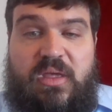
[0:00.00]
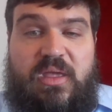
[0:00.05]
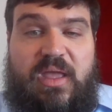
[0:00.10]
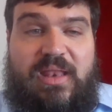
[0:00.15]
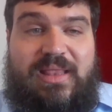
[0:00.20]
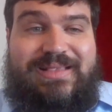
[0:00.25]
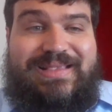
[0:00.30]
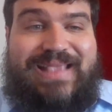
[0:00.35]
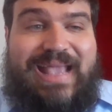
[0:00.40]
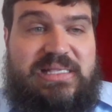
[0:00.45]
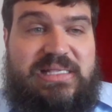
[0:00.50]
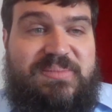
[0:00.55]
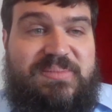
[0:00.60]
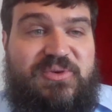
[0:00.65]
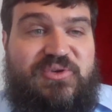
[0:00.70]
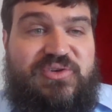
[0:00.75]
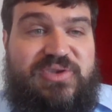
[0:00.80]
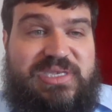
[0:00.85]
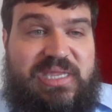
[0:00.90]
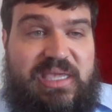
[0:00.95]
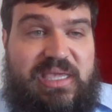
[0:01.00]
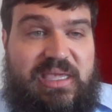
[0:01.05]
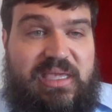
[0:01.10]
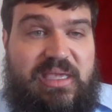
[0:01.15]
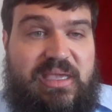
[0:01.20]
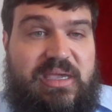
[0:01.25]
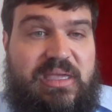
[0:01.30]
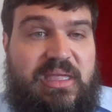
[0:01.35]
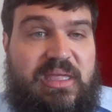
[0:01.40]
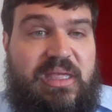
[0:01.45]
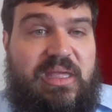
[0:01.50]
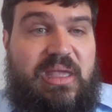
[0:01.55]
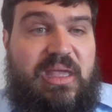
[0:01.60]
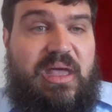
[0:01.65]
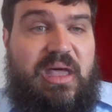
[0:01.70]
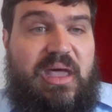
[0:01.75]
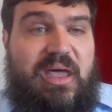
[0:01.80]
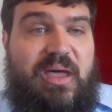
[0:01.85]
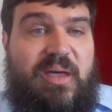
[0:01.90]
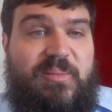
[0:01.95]
And he's got some critique
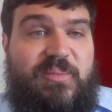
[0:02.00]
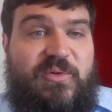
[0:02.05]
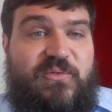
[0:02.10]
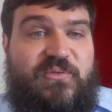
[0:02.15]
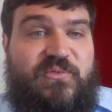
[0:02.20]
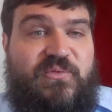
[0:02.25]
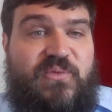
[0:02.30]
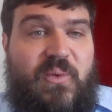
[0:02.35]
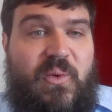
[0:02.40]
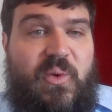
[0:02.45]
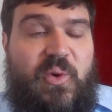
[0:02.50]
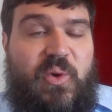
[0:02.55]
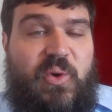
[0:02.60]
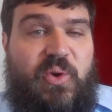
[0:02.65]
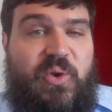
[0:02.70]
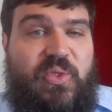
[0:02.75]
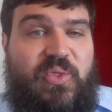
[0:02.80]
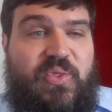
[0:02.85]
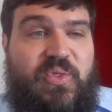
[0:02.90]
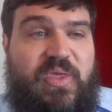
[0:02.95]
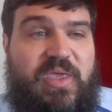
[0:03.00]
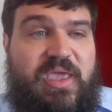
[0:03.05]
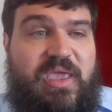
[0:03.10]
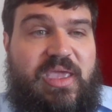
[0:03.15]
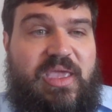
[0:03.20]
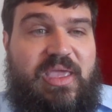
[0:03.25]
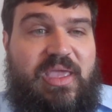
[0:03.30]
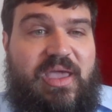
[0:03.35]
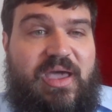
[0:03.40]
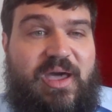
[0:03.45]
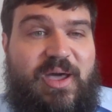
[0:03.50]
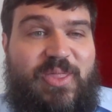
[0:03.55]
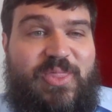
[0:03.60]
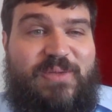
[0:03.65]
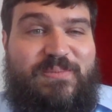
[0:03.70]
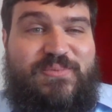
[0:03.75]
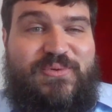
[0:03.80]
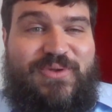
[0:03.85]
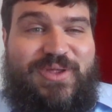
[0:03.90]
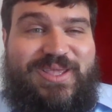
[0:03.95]
for the
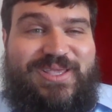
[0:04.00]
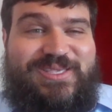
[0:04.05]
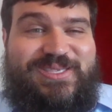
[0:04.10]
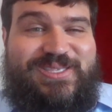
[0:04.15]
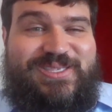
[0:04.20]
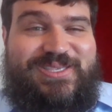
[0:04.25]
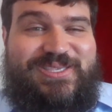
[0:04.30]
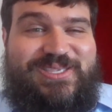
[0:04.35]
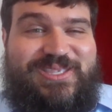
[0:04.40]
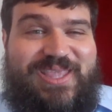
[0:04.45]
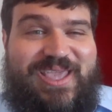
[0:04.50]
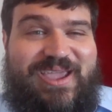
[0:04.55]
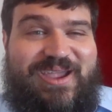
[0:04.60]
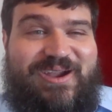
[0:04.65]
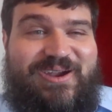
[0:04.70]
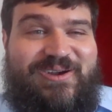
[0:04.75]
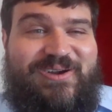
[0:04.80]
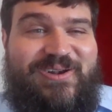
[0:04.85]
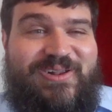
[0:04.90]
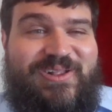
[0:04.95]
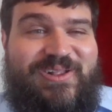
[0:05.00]
priests there.